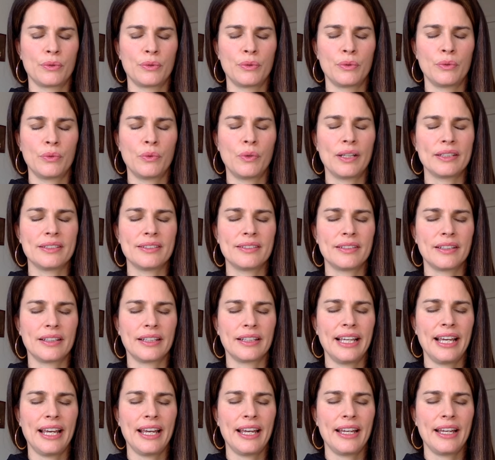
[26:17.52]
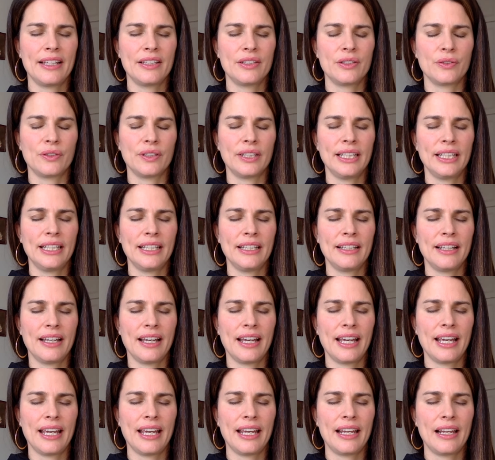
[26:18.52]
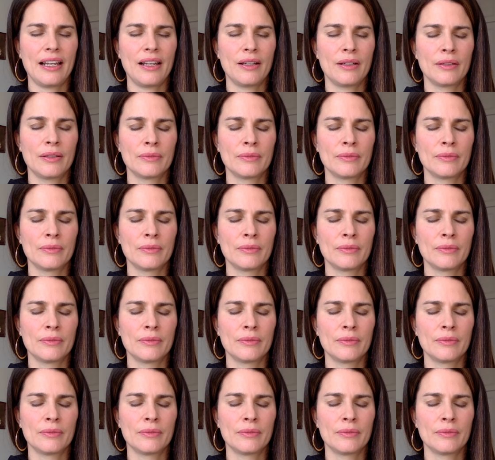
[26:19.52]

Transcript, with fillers: Once again, we inhale,